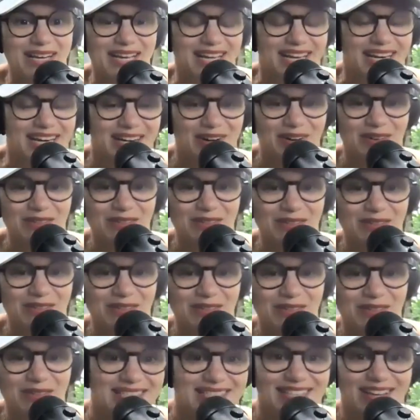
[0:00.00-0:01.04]
getting all
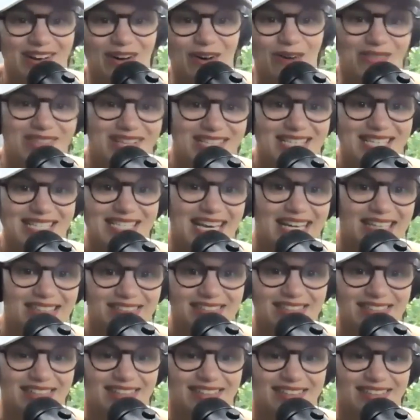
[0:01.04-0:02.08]
this
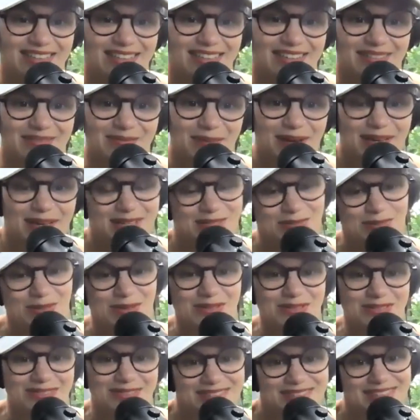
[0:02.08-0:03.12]
attention? Like, might as
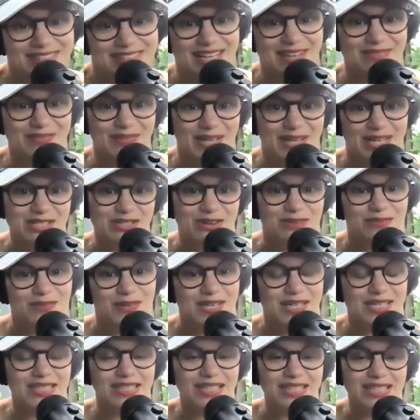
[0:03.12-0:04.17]
well take advantage of
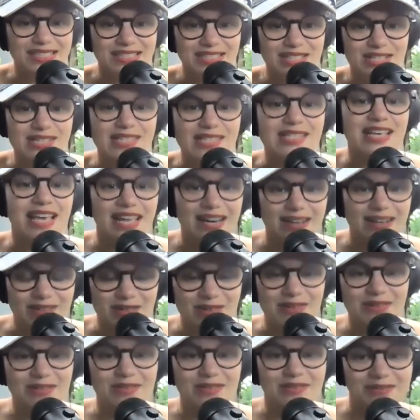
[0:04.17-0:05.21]
it and then just get
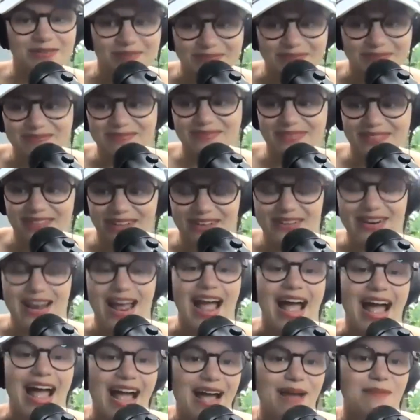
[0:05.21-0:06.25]
on a
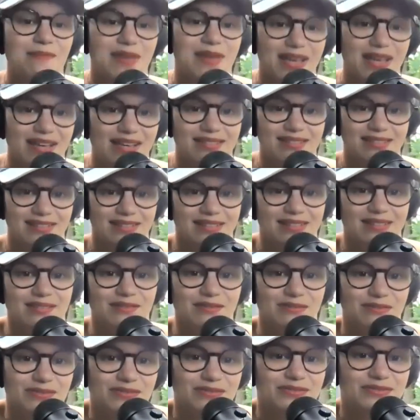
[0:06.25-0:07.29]
habit of,
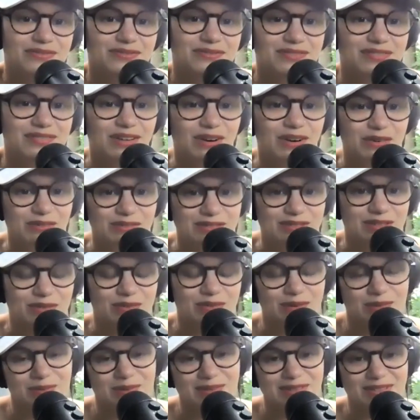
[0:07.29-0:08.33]

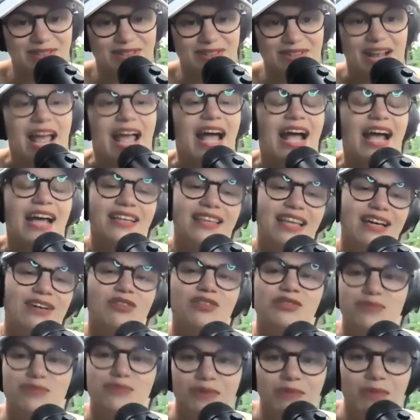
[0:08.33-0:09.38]
doing what they're and that
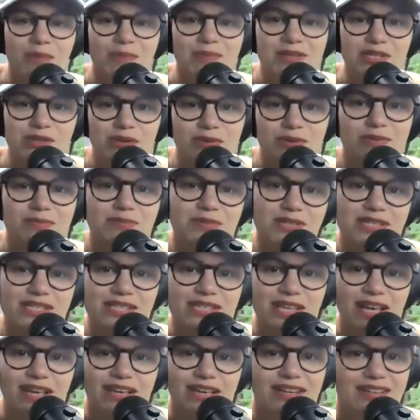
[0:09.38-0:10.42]
goes for women too. Just
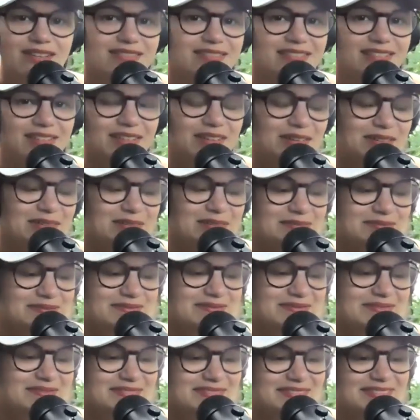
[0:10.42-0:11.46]
saying,
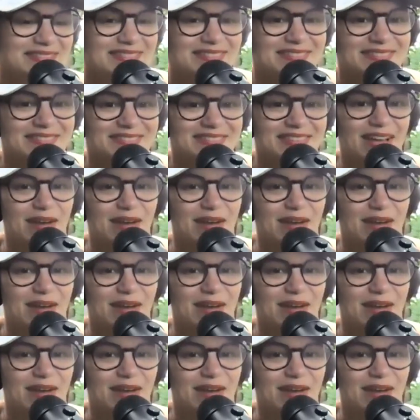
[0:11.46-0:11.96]
I